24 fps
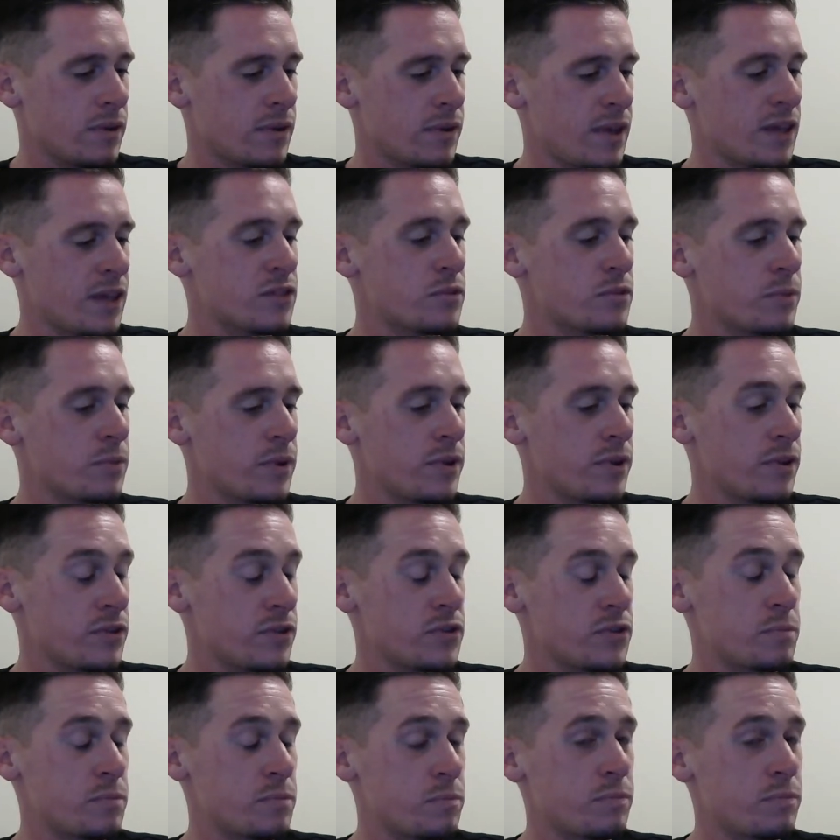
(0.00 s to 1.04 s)
that's when
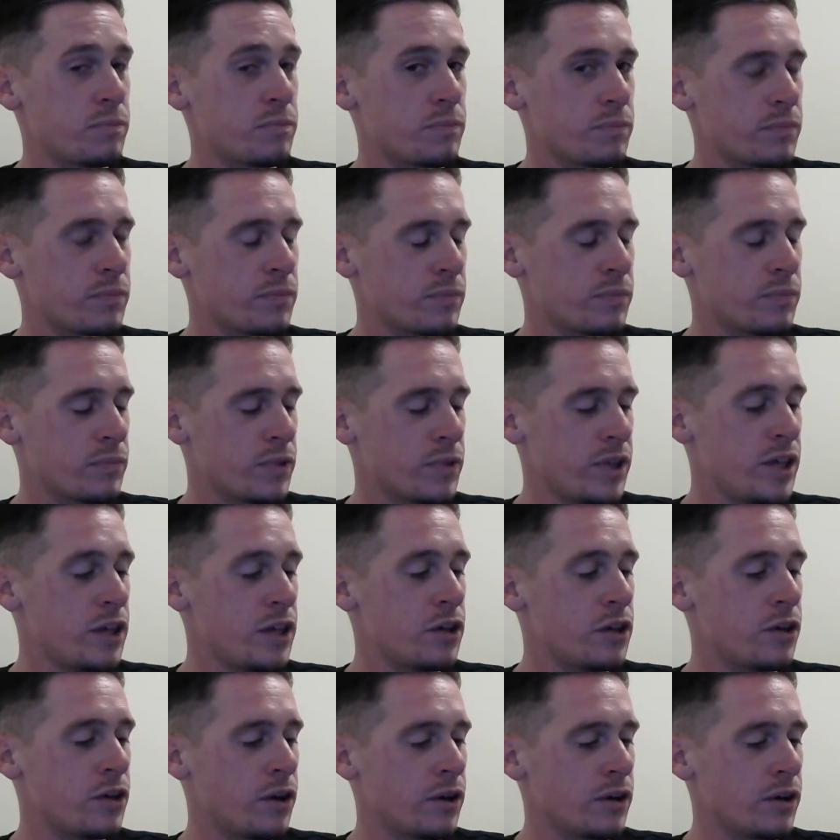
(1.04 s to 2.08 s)
this
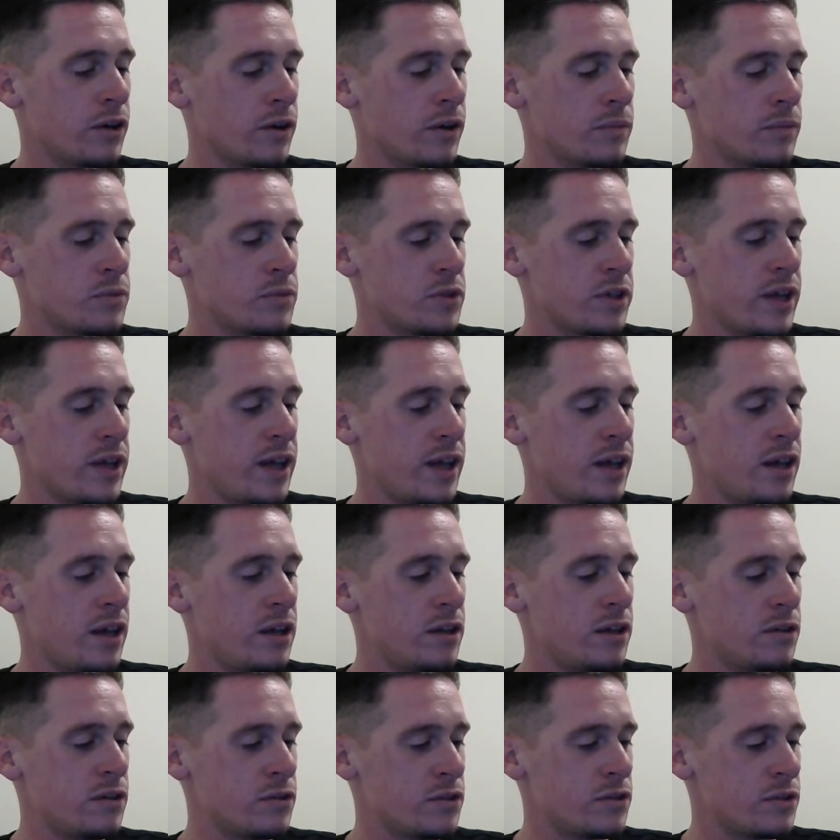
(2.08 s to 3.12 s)
heat gun comes in
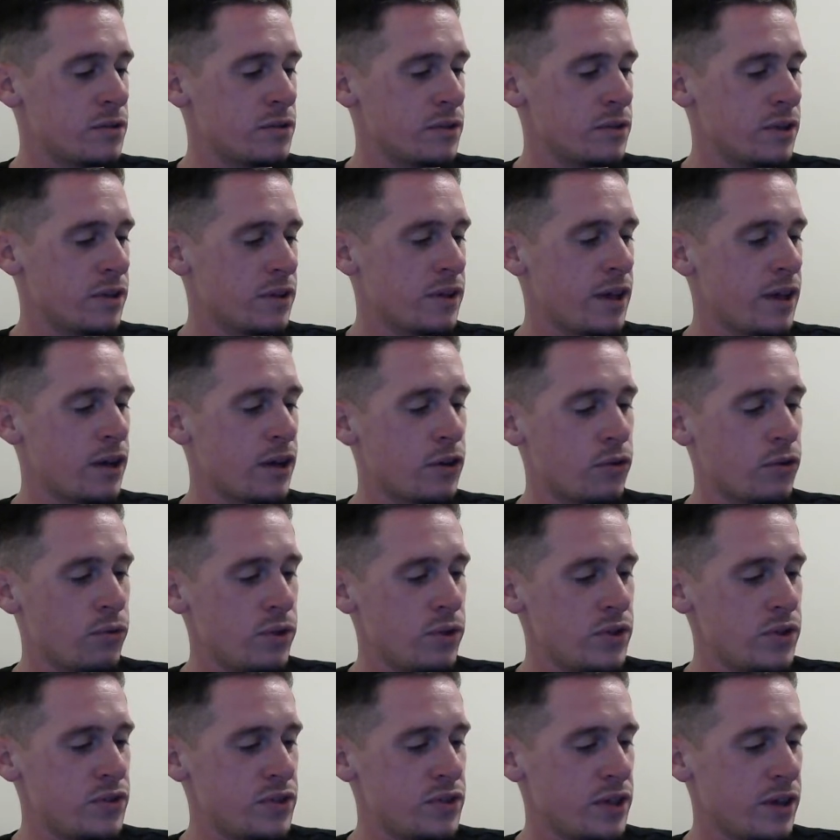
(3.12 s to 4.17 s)
handy, because it'll get that
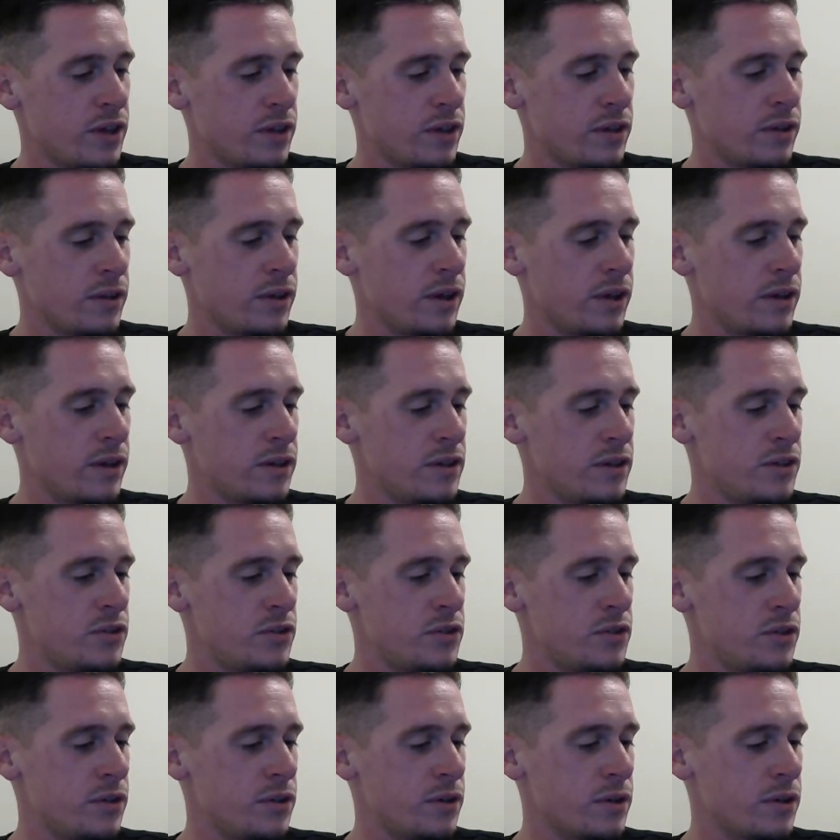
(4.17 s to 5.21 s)
crease out a lot
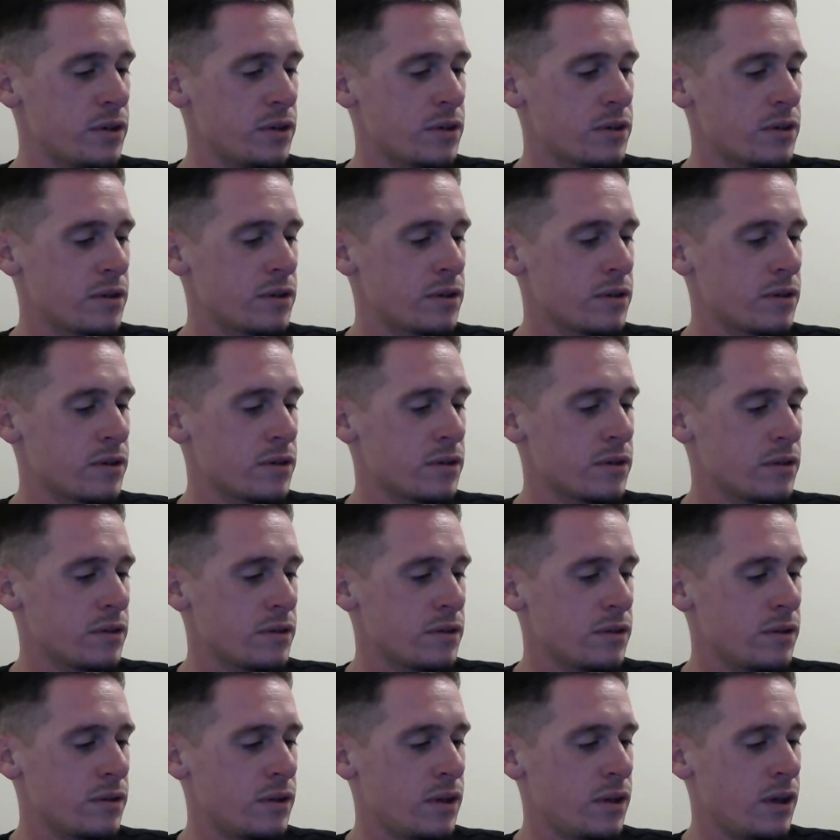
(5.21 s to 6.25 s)
easier
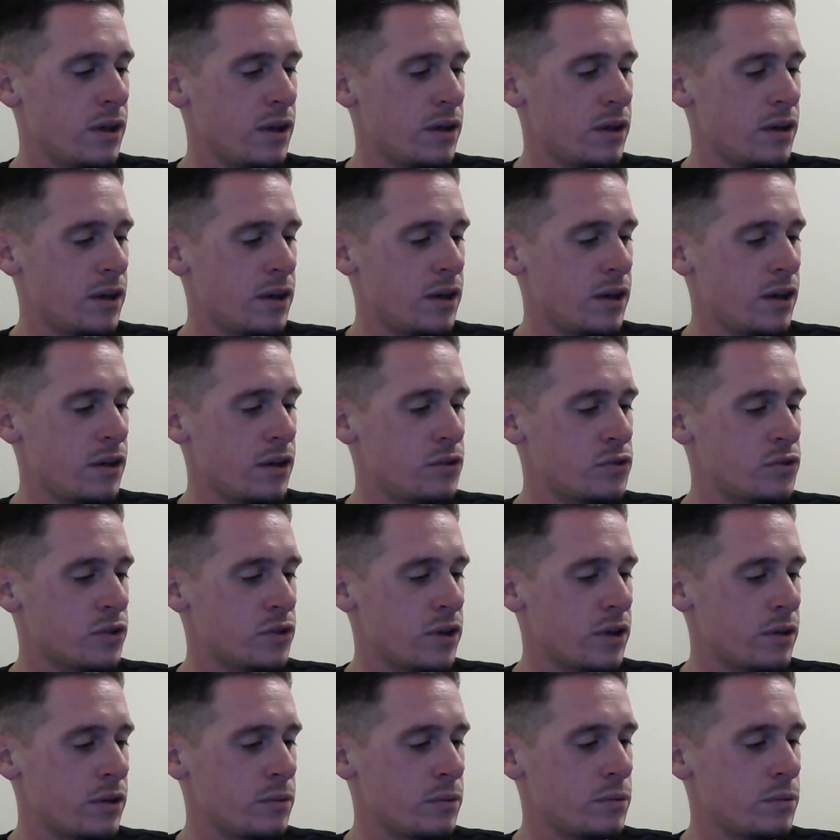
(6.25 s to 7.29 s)
than a
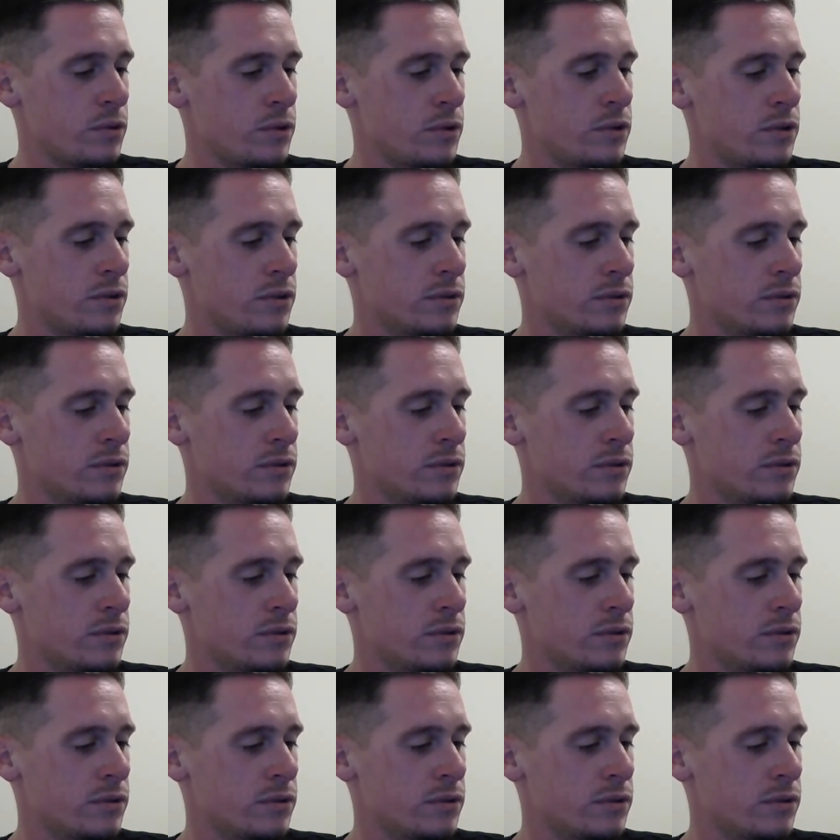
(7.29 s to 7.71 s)
hairdryer would.